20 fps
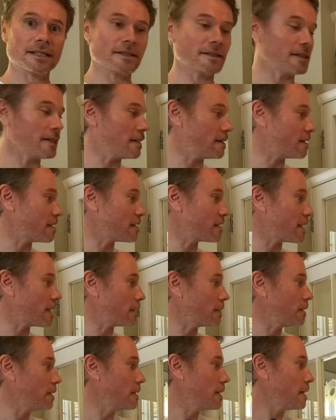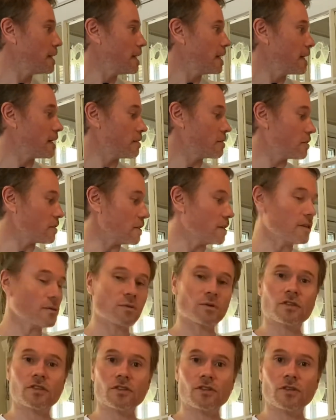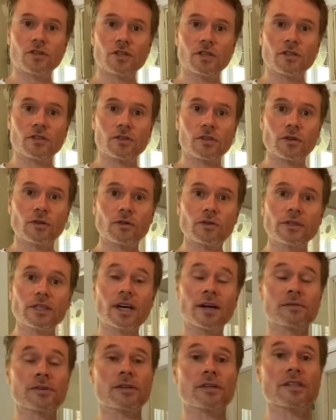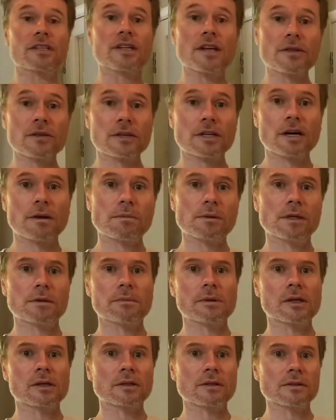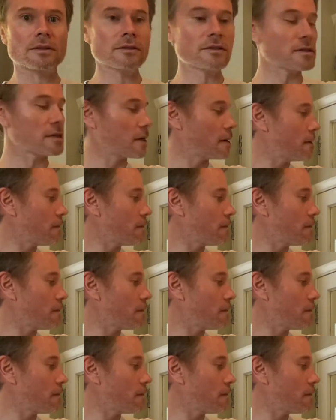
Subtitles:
in the cellar, and so this one's 2 years old. I've got another couple of bottles.